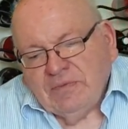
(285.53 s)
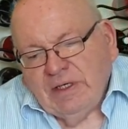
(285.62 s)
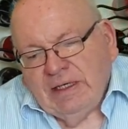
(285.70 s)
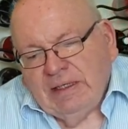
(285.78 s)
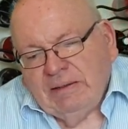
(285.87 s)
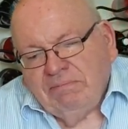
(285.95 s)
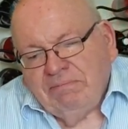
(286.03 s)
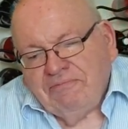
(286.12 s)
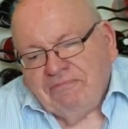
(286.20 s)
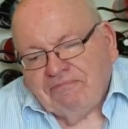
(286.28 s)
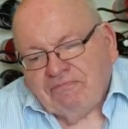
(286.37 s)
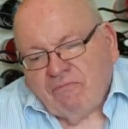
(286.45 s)

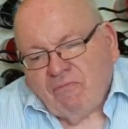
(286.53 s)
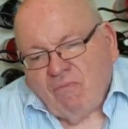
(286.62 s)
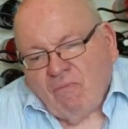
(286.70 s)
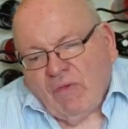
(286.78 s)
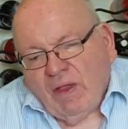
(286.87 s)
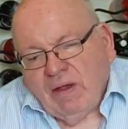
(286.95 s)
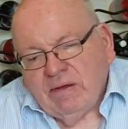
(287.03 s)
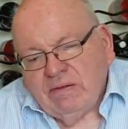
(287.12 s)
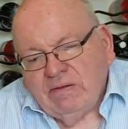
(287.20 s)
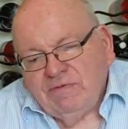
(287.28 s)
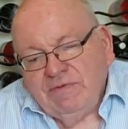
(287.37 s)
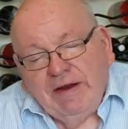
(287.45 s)

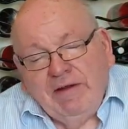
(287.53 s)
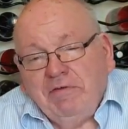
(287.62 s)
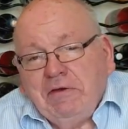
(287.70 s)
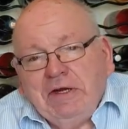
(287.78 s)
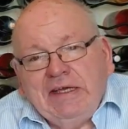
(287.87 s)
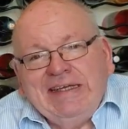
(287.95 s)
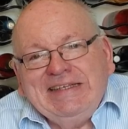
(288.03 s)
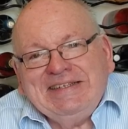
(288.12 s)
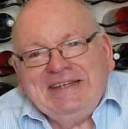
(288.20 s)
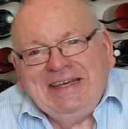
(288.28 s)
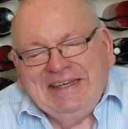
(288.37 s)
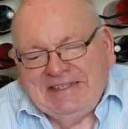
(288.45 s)
very, very
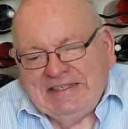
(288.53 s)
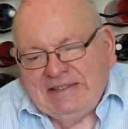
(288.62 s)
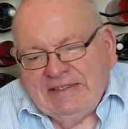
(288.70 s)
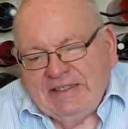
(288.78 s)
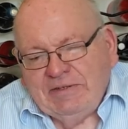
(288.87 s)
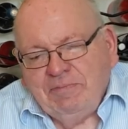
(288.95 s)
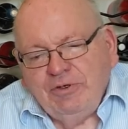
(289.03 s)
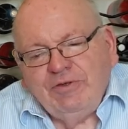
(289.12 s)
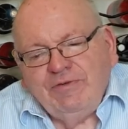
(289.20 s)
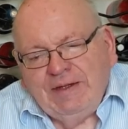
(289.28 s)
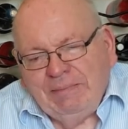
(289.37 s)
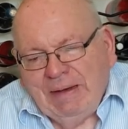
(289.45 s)
easily. It's
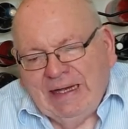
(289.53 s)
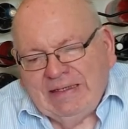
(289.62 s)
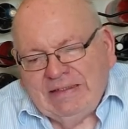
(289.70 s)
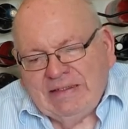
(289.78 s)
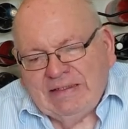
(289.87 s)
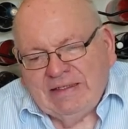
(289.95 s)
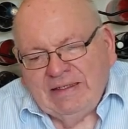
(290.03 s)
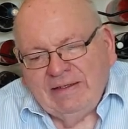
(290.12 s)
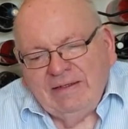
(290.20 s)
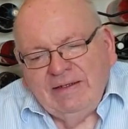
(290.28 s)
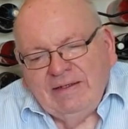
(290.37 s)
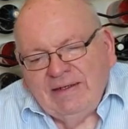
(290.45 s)
beautifully balanced. The
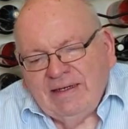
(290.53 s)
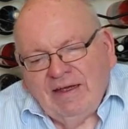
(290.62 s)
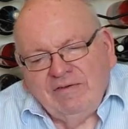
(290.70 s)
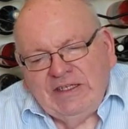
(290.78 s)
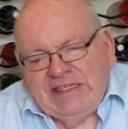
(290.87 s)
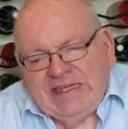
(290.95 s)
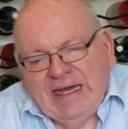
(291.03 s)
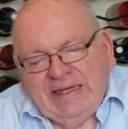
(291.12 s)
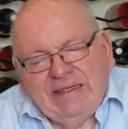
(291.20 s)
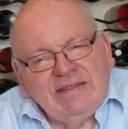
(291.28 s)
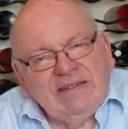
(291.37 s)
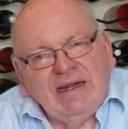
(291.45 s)
lovely
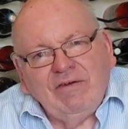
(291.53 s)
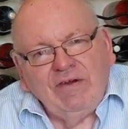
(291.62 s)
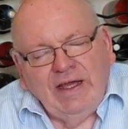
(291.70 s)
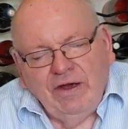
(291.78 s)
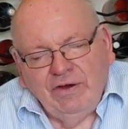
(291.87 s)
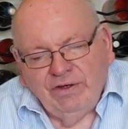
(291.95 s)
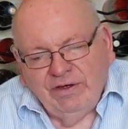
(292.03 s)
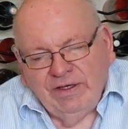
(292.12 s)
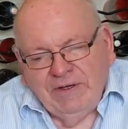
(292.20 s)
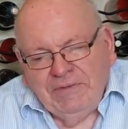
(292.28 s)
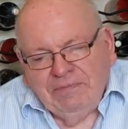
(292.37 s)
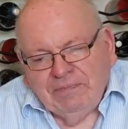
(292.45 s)
tannins, lovely oak,
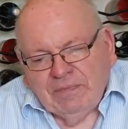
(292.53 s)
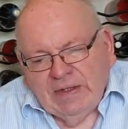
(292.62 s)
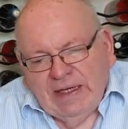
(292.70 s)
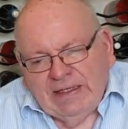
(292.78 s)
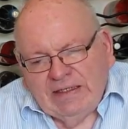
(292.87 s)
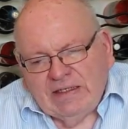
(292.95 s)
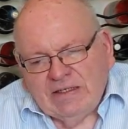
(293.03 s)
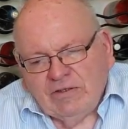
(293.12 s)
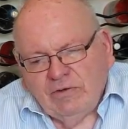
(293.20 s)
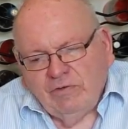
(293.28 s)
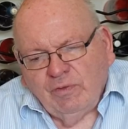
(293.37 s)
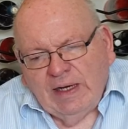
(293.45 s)
and it's the
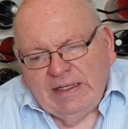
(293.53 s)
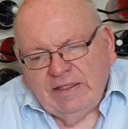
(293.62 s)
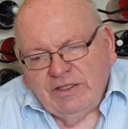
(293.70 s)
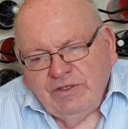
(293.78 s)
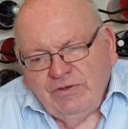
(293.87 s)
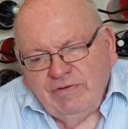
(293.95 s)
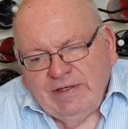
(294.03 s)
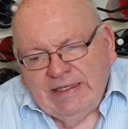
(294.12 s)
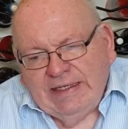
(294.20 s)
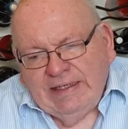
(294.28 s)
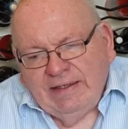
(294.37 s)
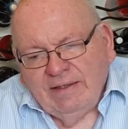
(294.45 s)
sort of wine that you
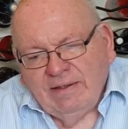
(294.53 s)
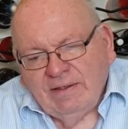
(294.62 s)
really